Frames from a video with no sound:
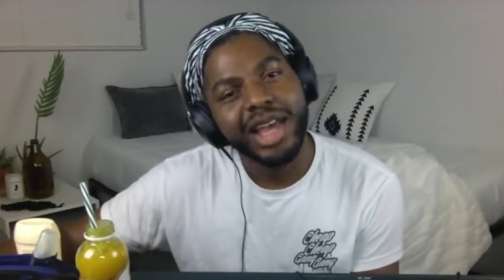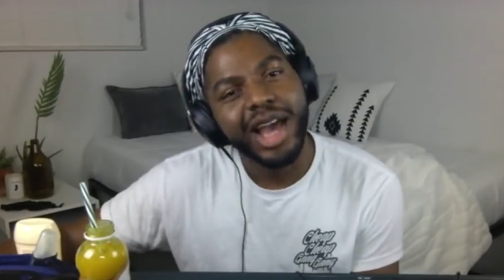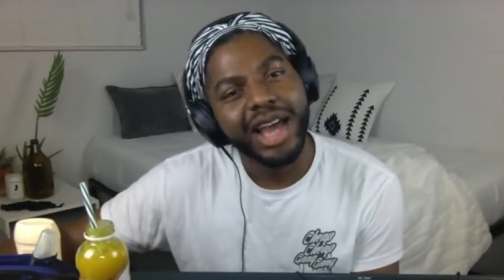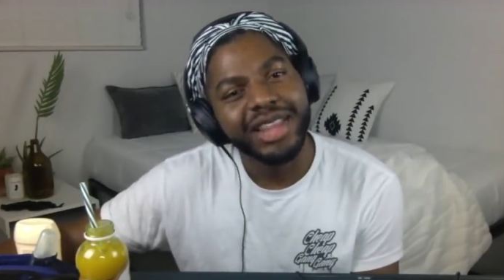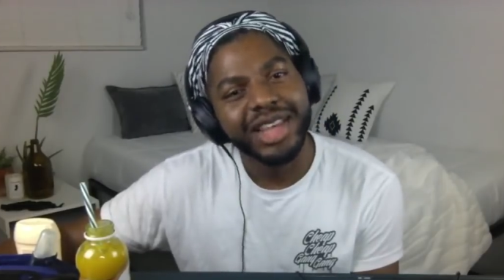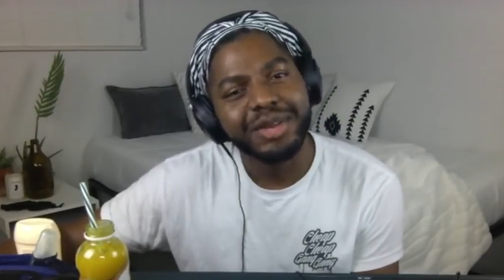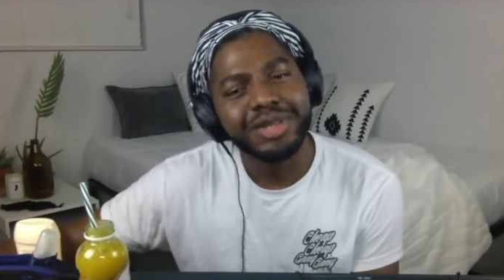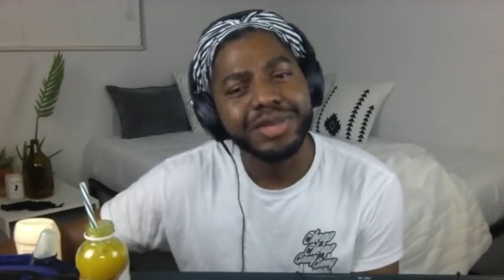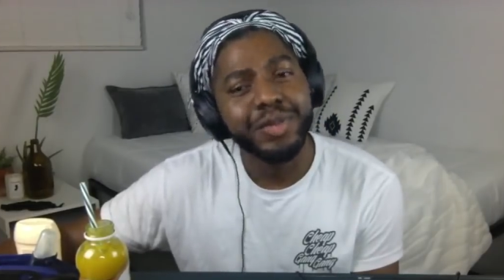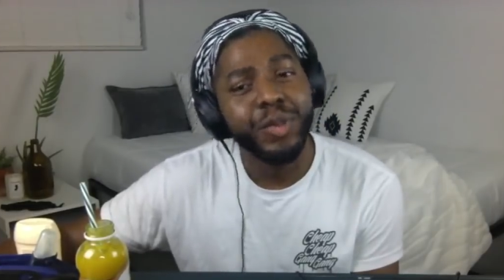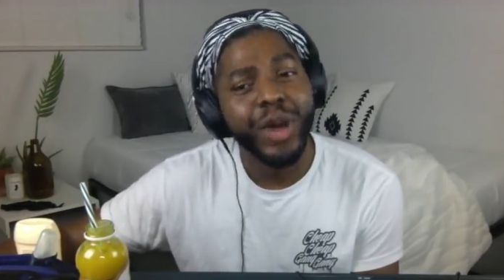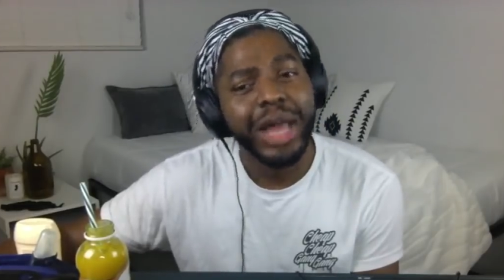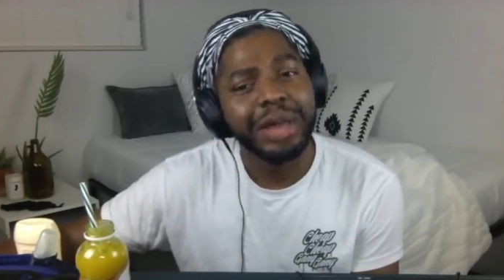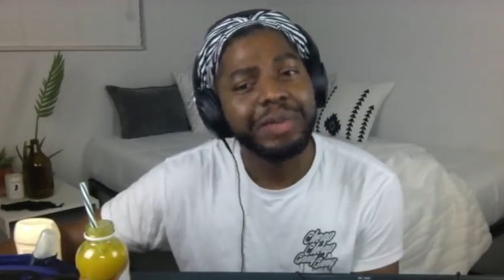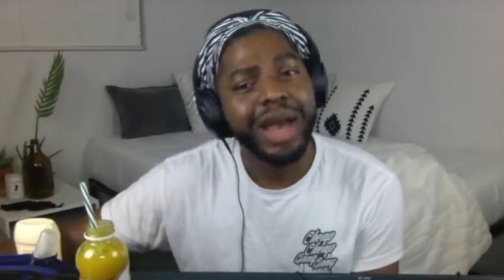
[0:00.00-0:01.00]
I think it was
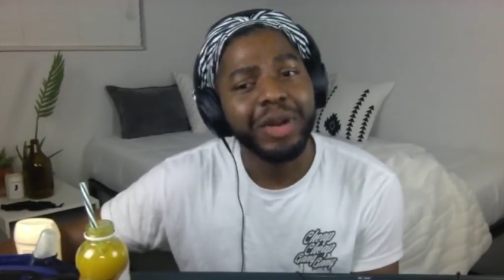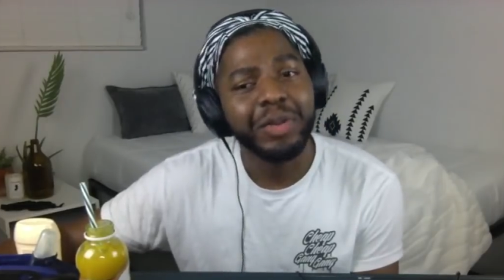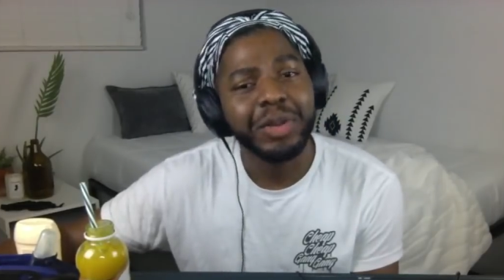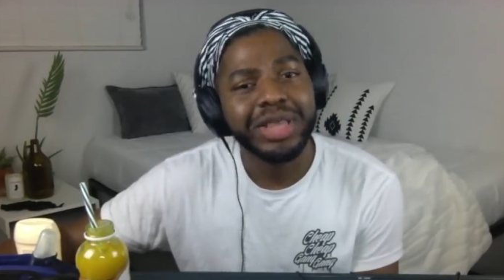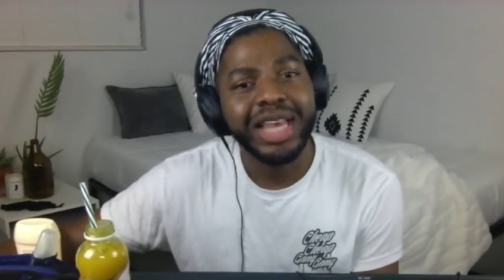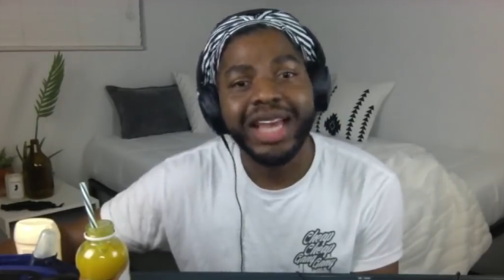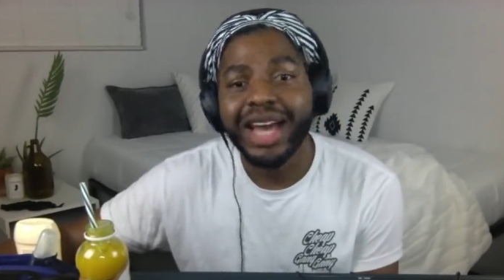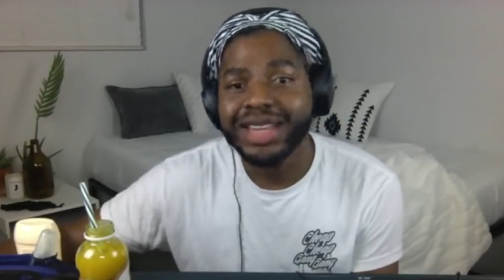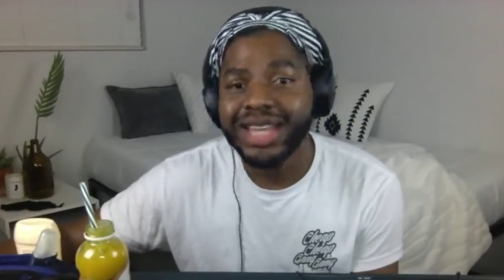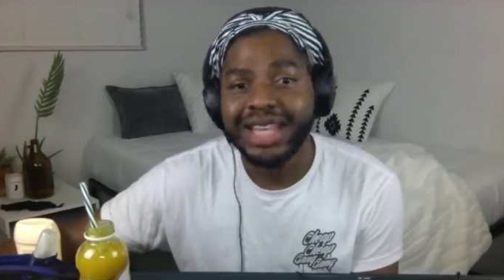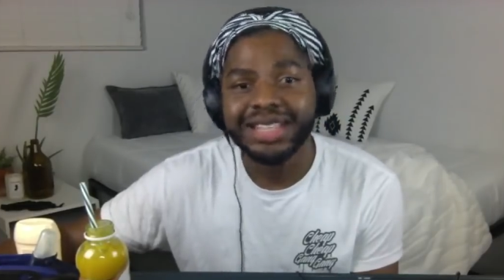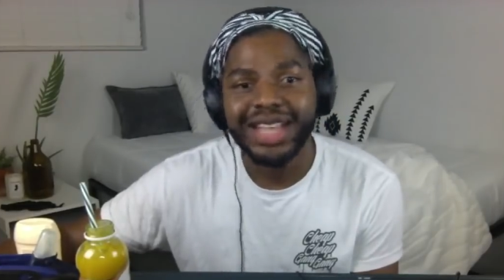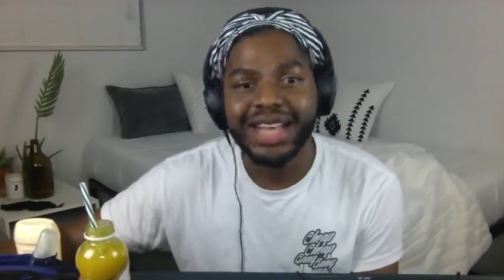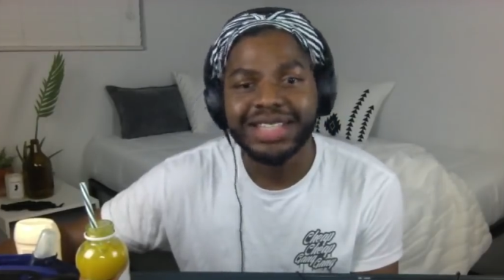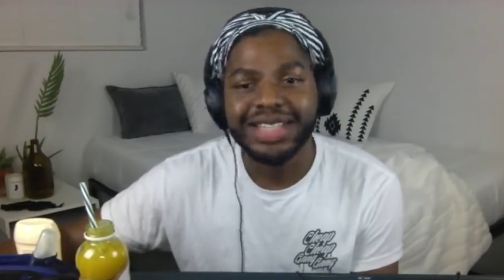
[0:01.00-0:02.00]
way back when they got that
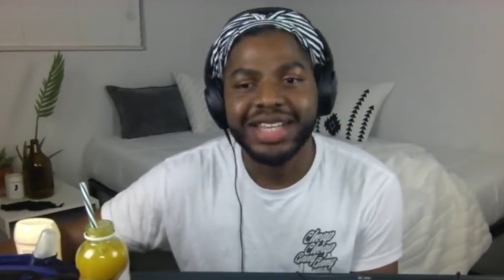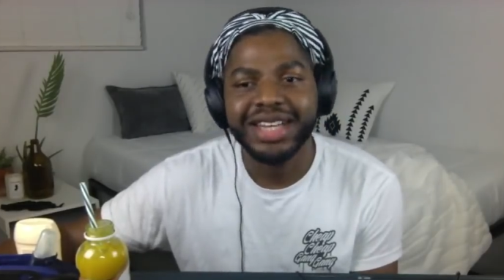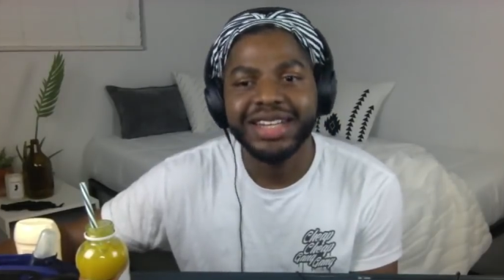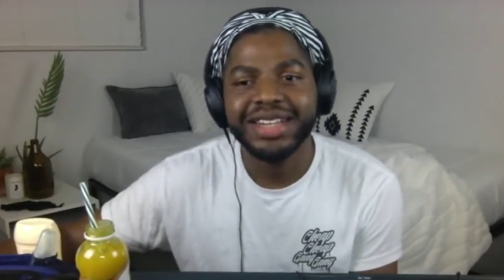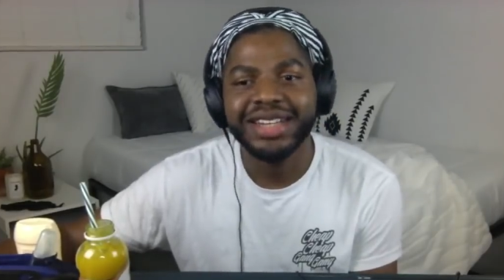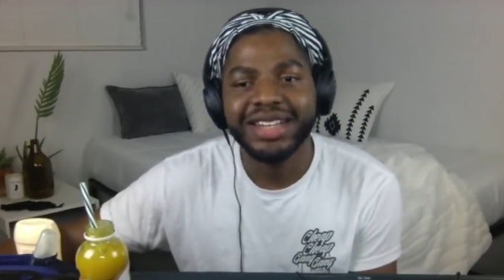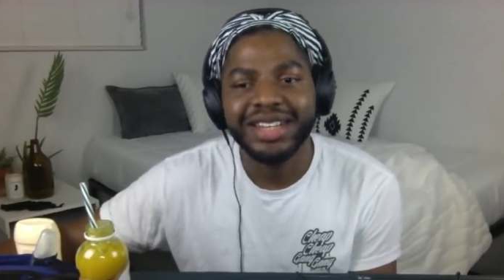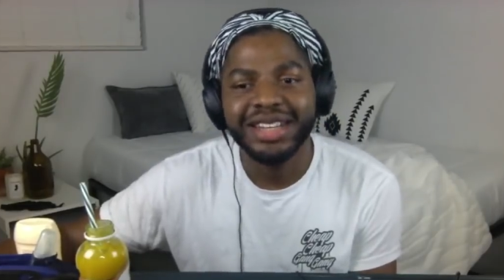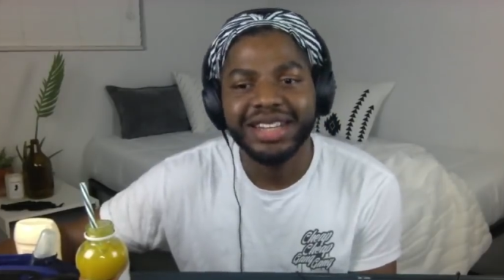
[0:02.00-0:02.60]
Tesla.